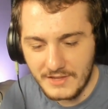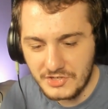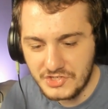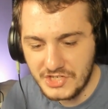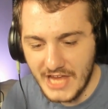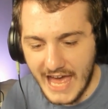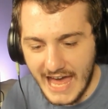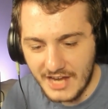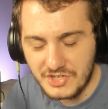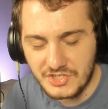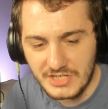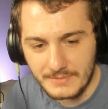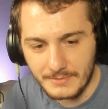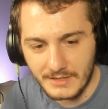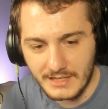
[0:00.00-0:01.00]
I think she
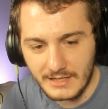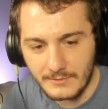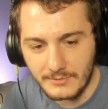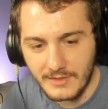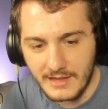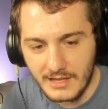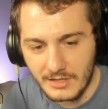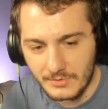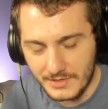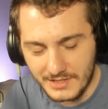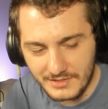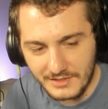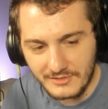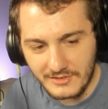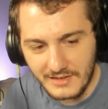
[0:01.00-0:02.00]
actually believes that
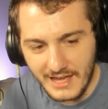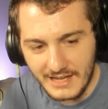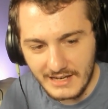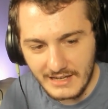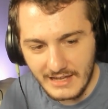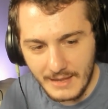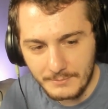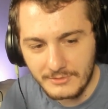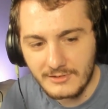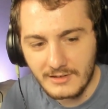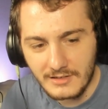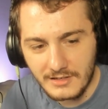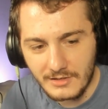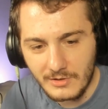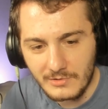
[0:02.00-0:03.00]
Hillary Clinton had
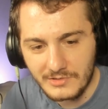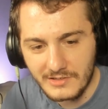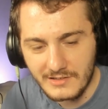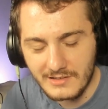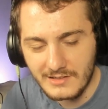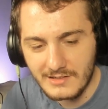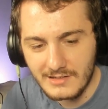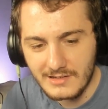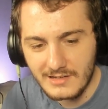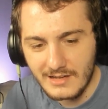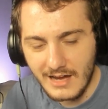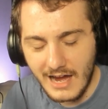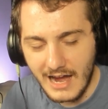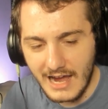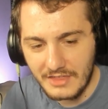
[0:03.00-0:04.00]
Epstein killed.
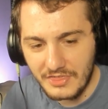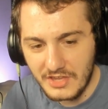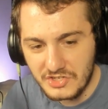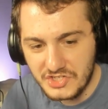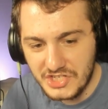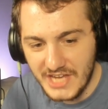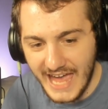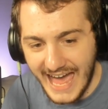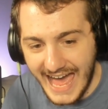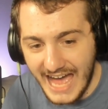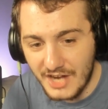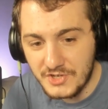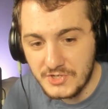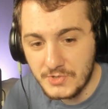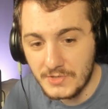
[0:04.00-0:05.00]
I think she
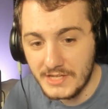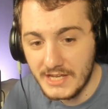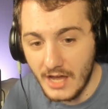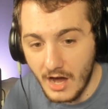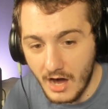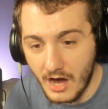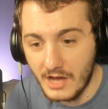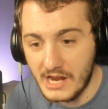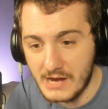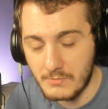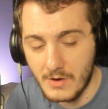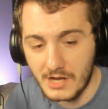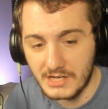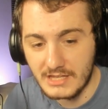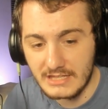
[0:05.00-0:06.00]
actually
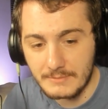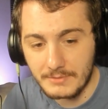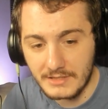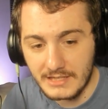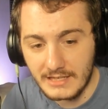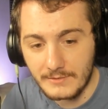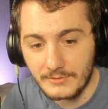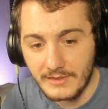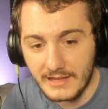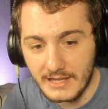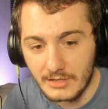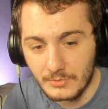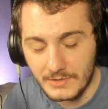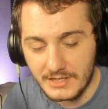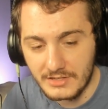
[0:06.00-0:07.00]
unironically believes
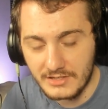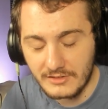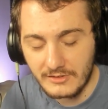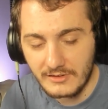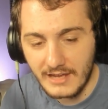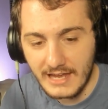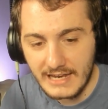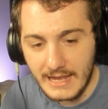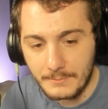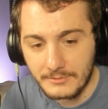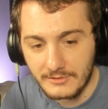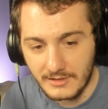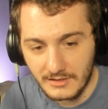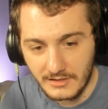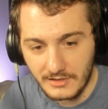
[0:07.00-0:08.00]
that Hillary Clinton had
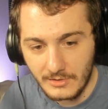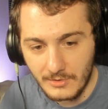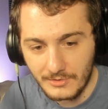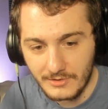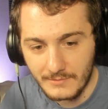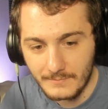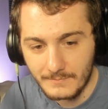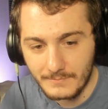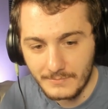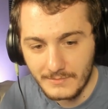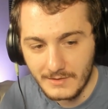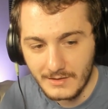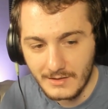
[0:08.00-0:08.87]
Epstein killed.